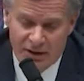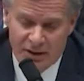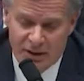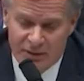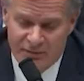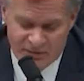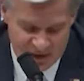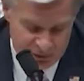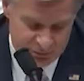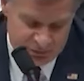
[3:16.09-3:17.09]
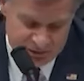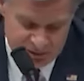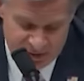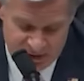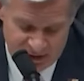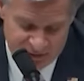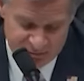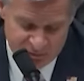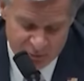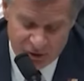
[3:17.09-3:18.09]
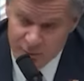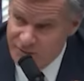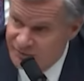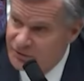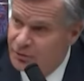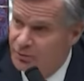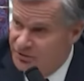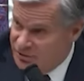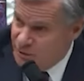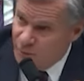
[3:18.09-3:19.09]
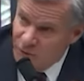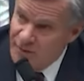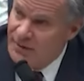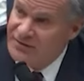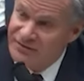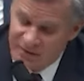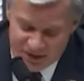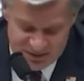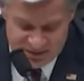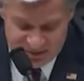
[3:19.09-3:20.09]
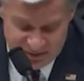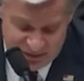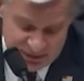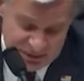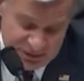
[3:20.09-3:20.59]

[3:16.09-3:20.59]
uh, found that from our review, to your point about devices,